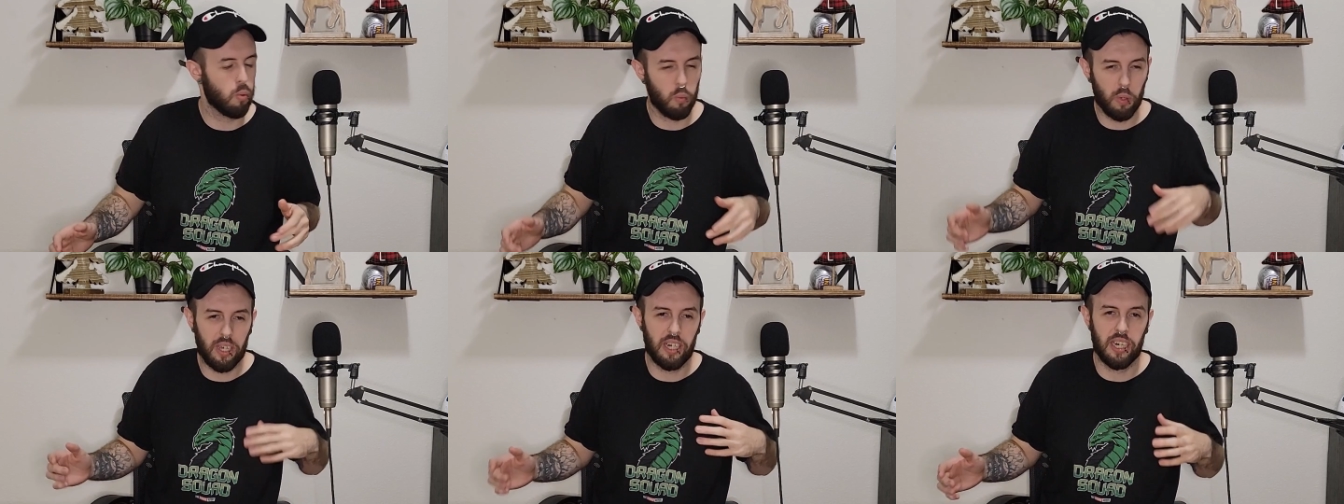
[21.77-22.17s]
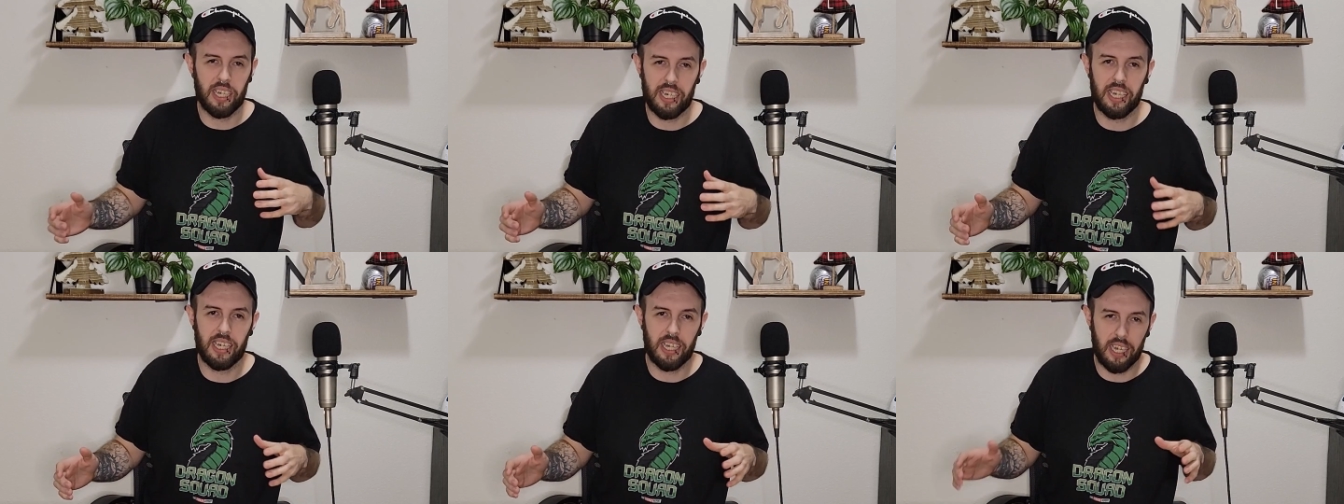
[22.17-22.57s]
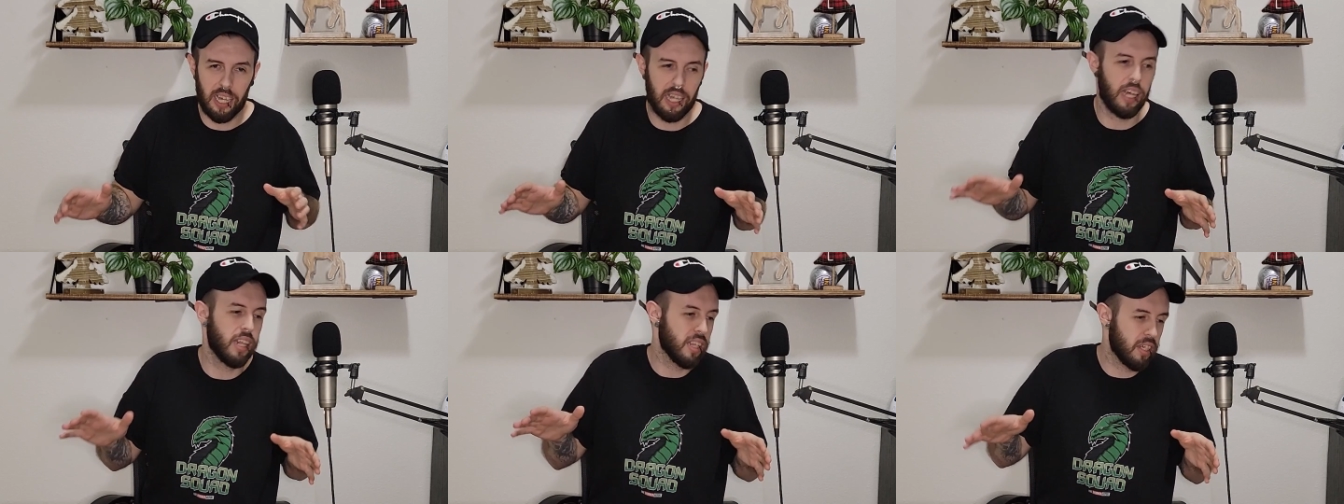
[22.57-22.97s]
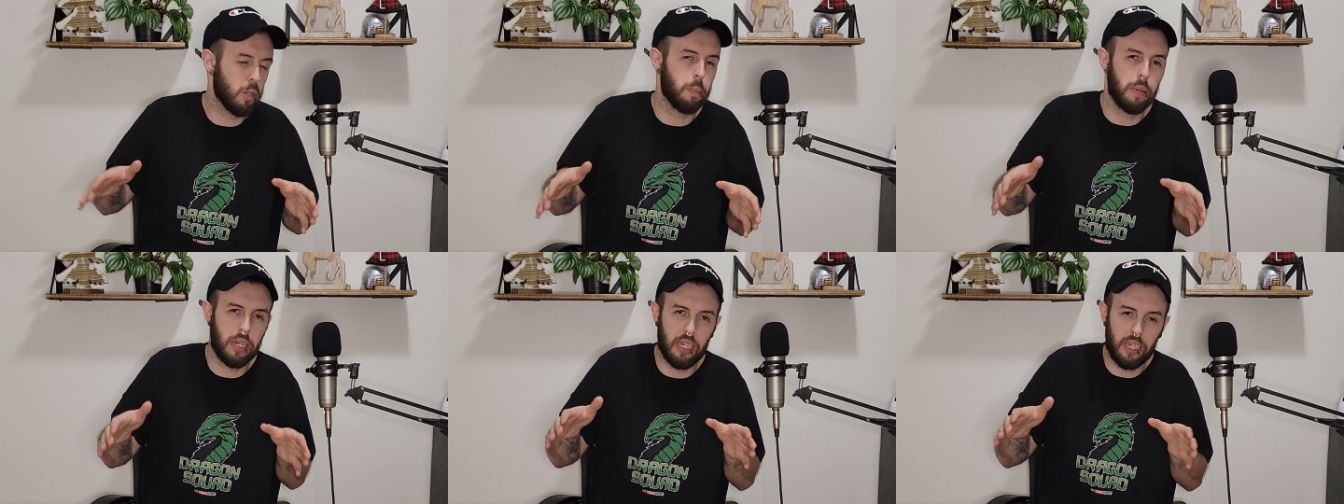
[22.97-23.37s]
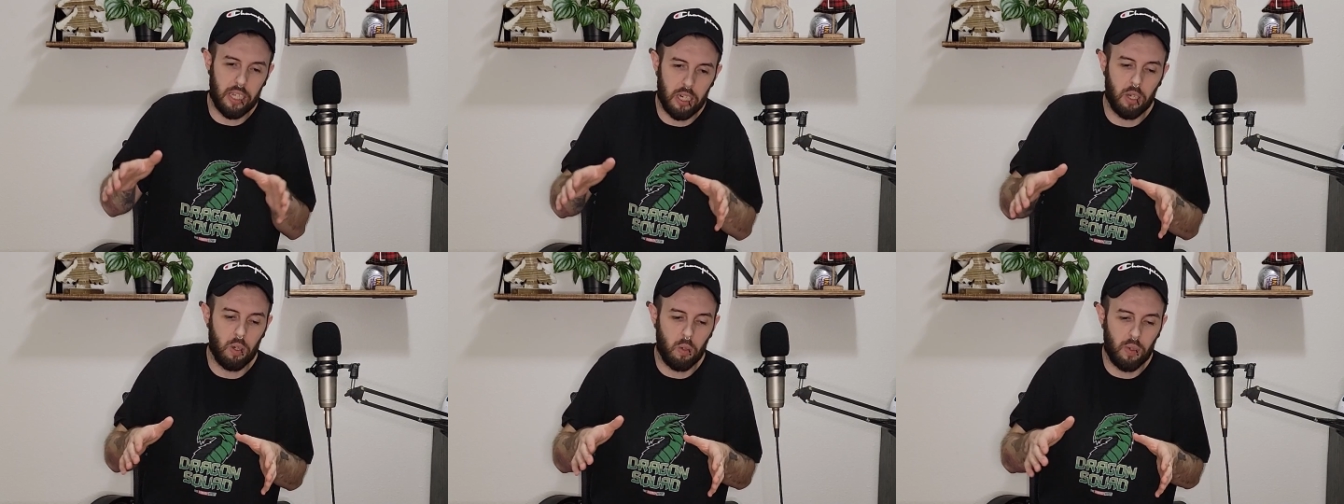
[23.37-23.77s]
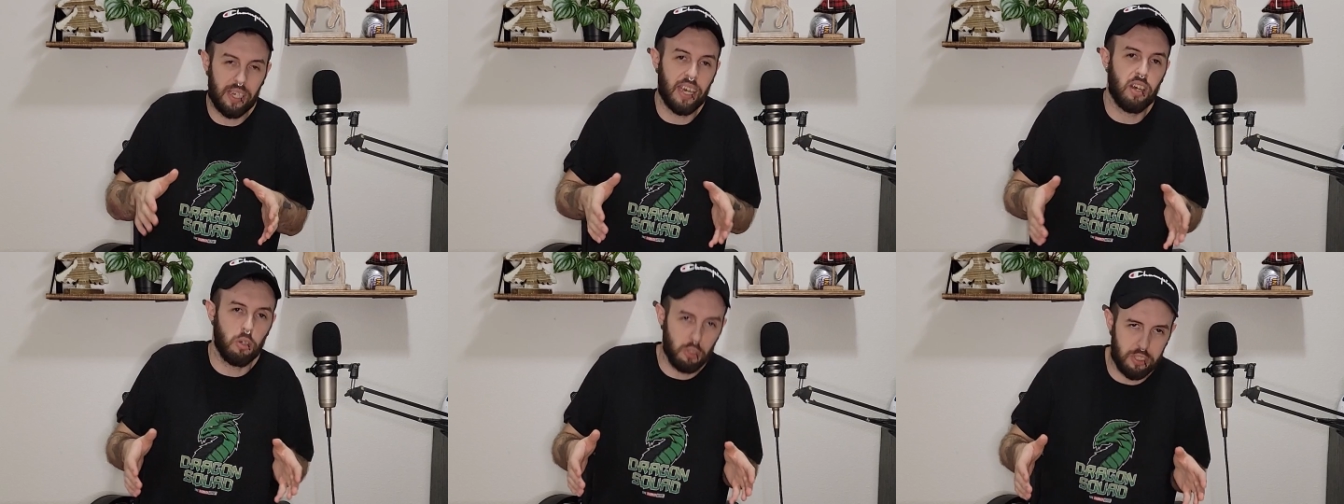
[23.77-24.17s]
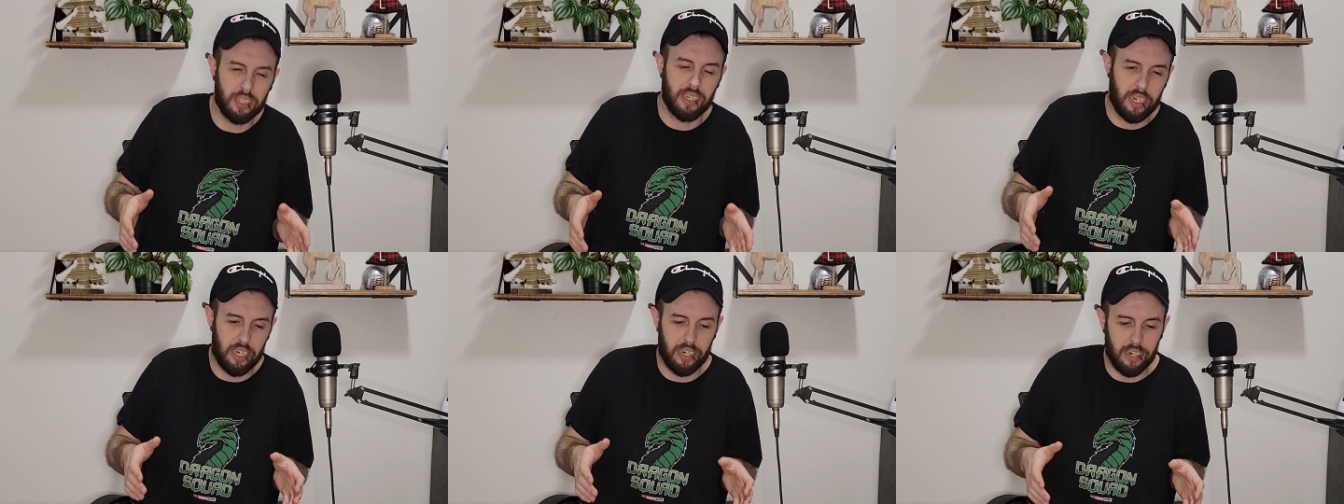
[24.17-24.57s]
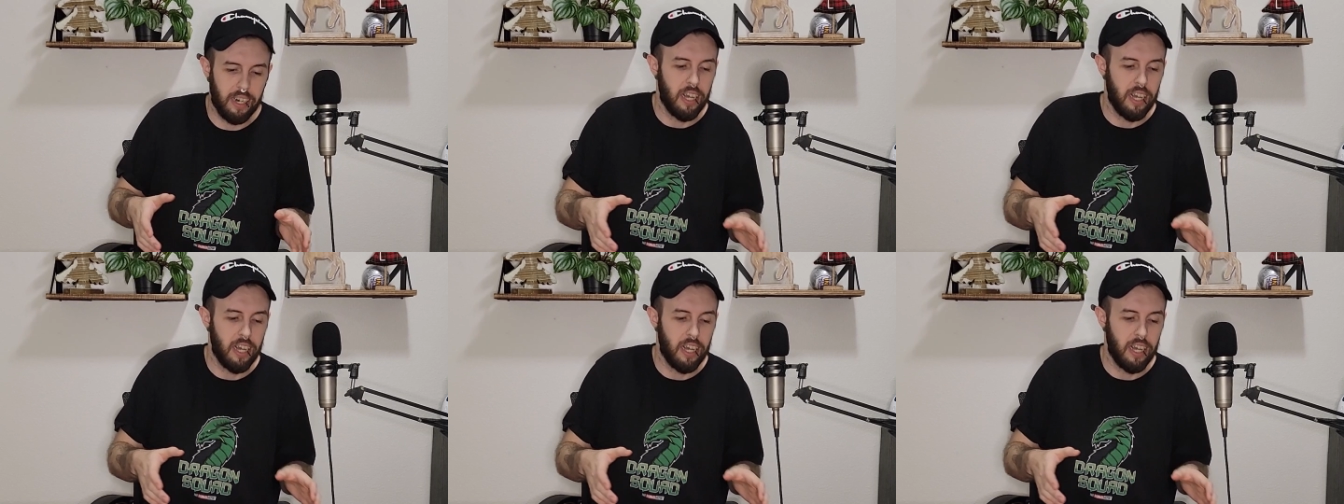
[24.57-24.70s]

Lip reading: we're going to get a little bit of, giggles in here.